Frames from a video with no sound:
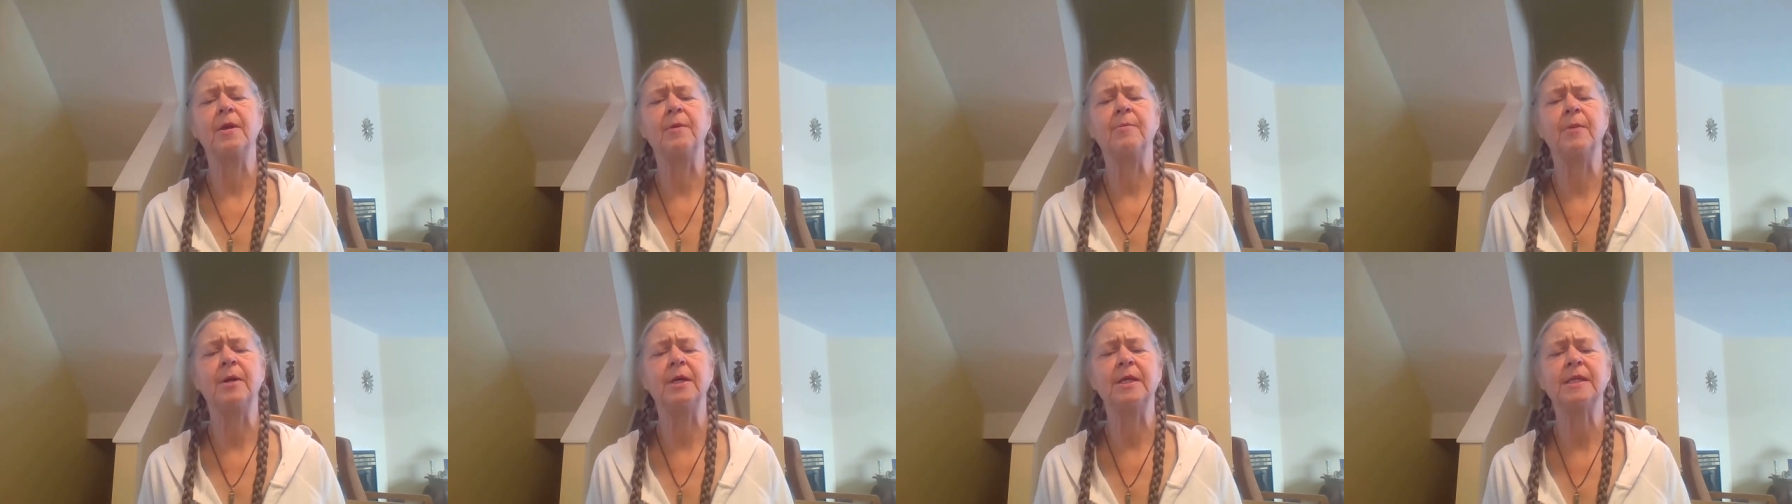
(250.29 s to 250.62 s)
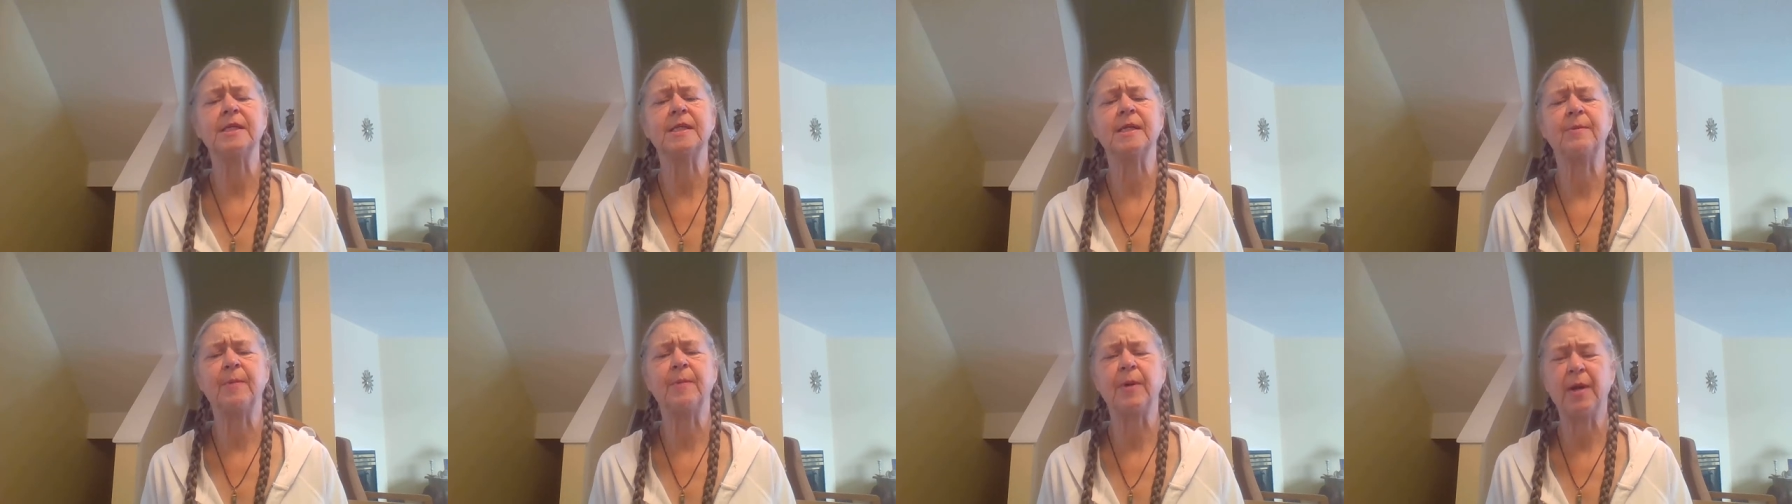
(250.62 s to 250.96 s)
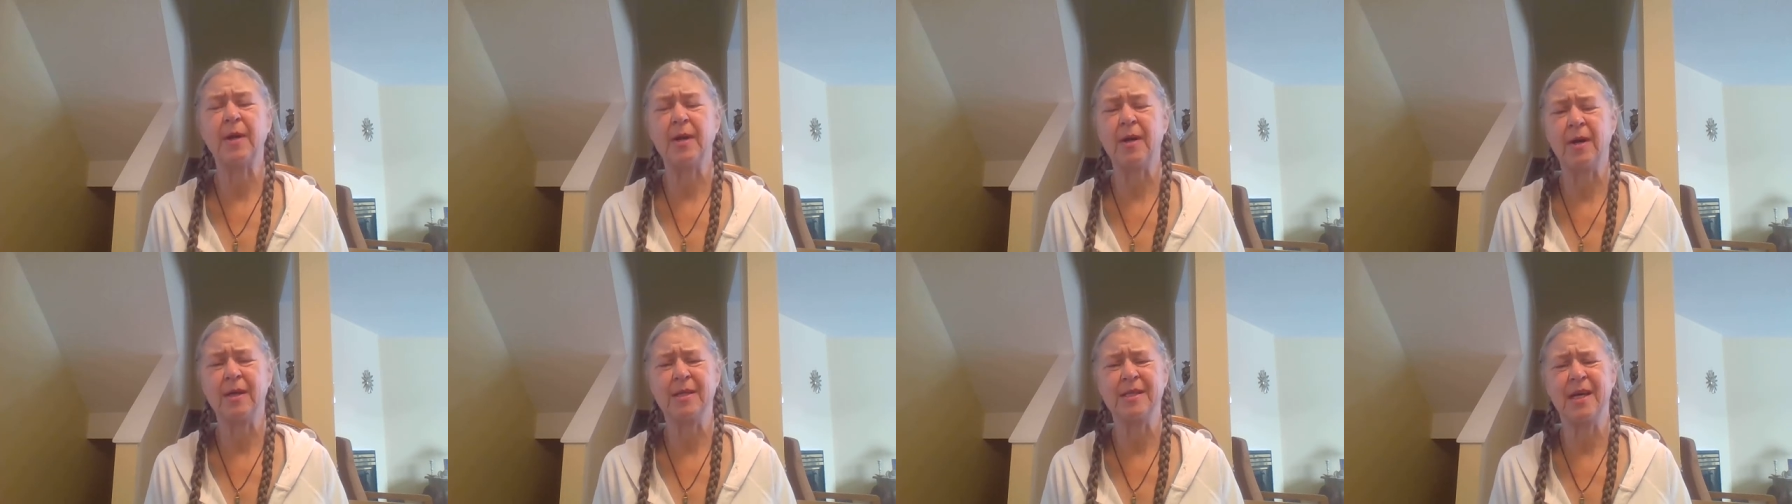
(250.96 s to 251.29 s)
my stomach
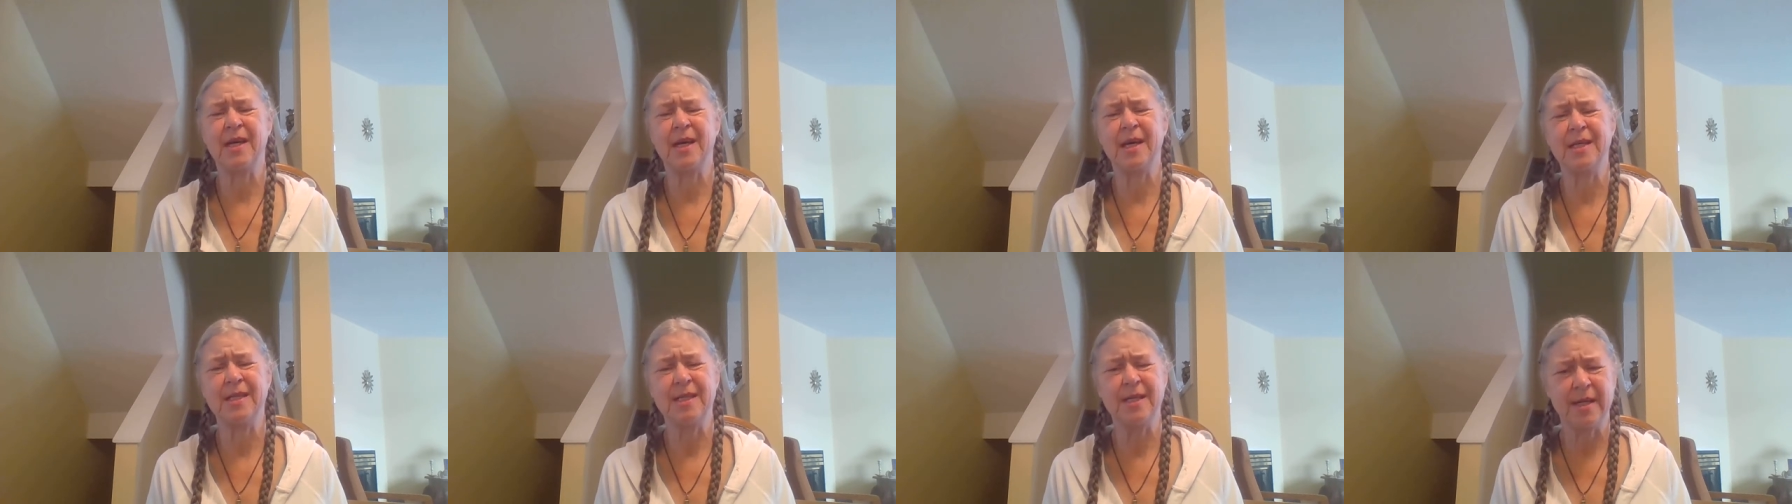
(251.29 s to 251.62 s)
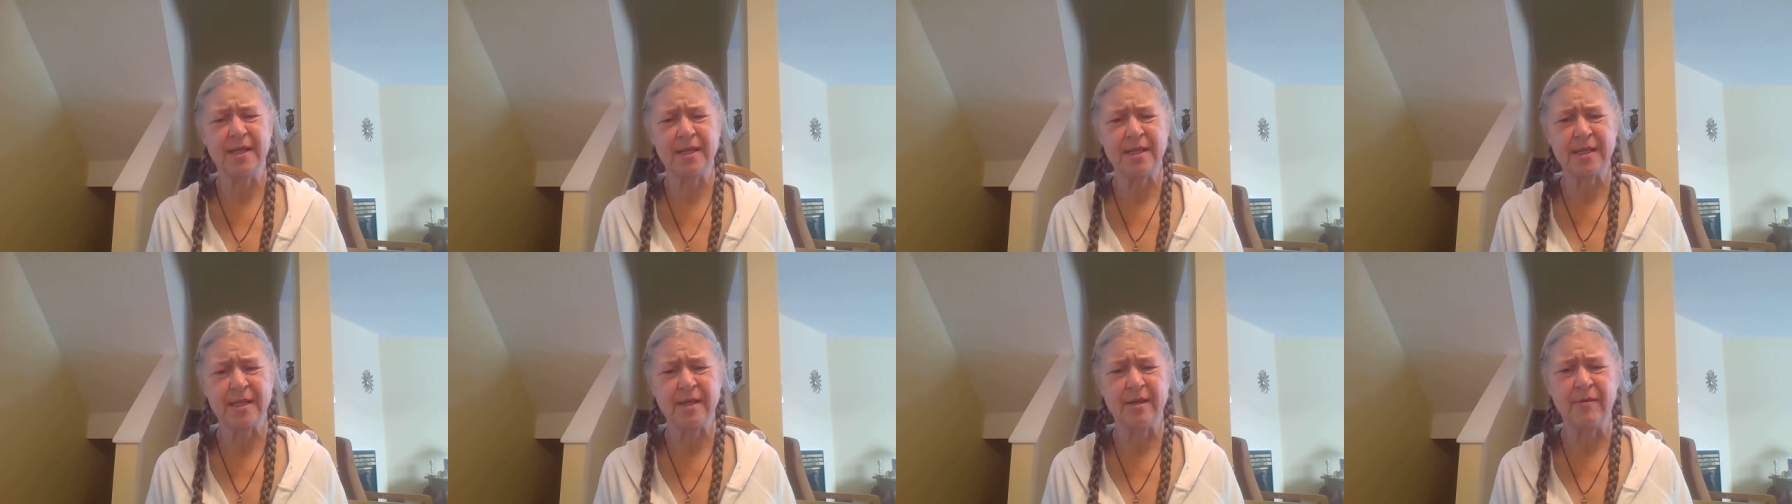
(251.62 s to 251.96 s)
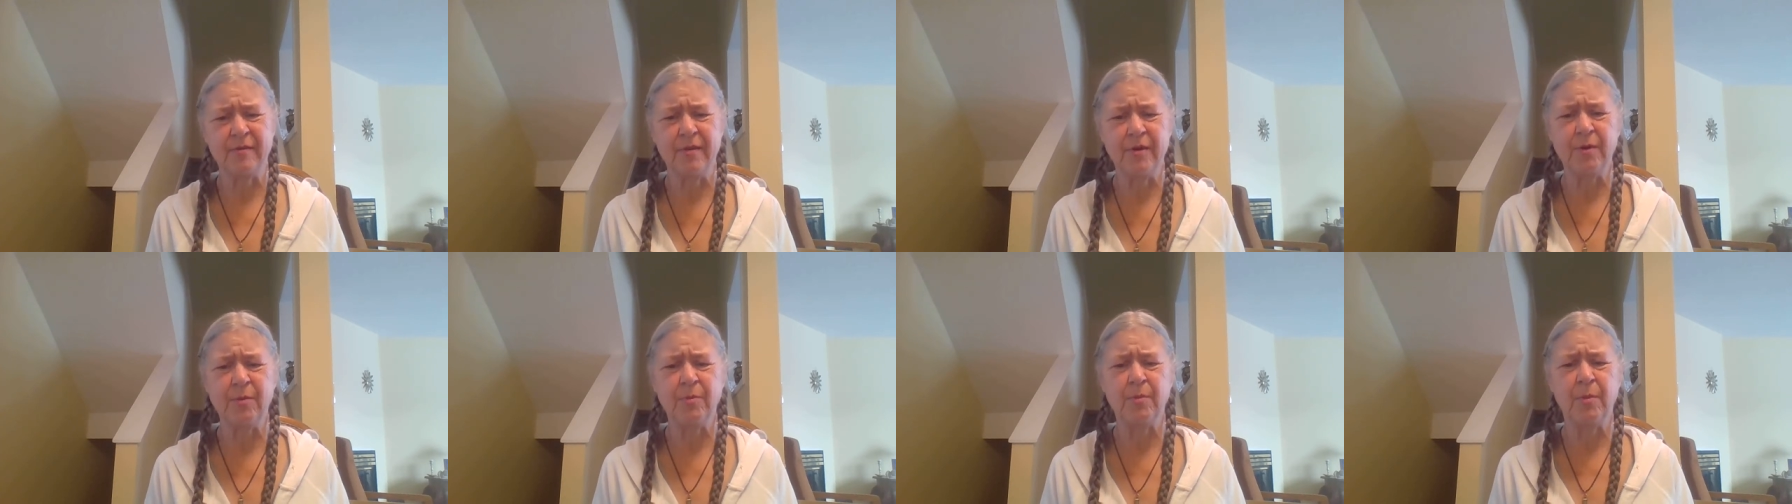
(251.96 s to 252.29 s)
not digesting
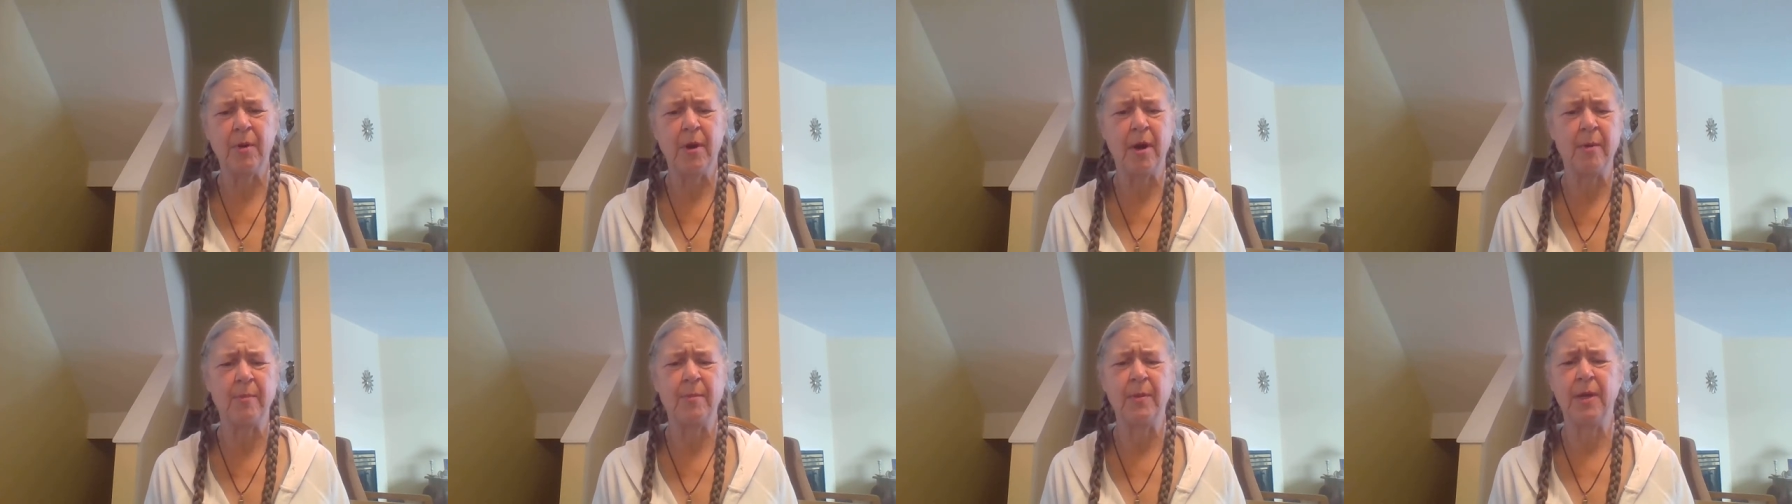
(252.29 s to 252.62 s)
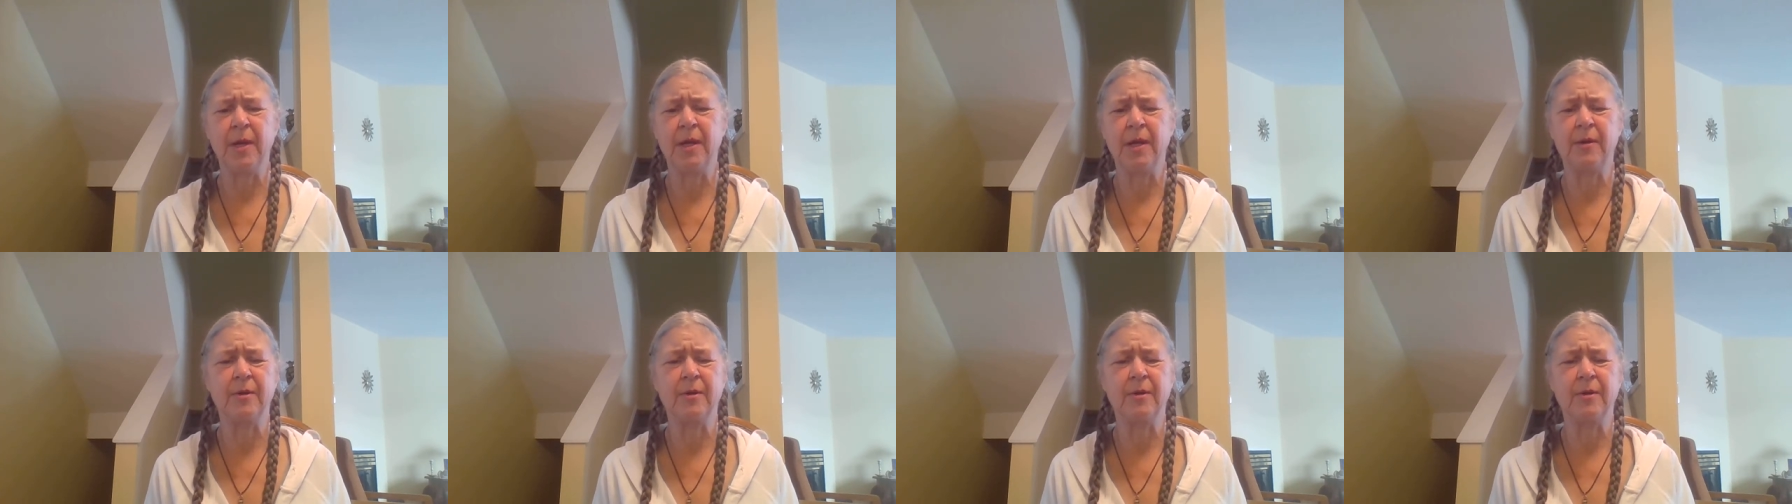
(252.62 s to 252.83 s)
food properly.